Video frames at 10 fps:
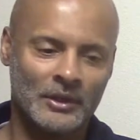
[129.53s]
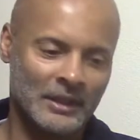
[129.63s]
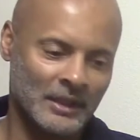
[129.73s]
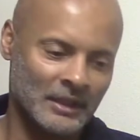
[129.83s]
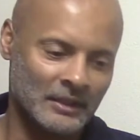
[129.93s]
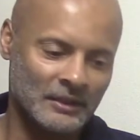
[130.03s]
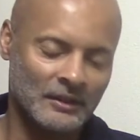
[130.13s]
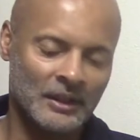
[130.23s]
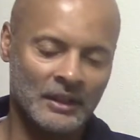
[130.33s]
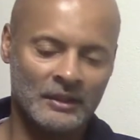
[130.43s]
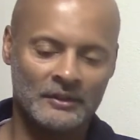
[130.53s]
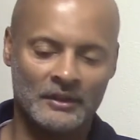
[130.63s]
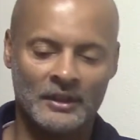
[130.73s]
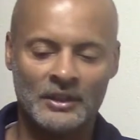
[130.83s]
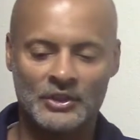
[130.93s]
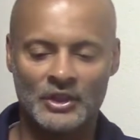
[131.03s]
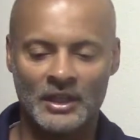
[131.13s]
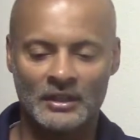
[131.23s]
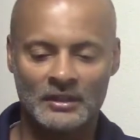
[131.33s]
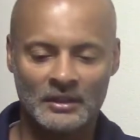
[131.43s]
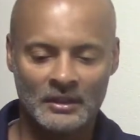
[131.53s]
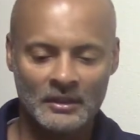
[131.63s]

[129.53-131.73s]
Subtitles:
and then he has initiated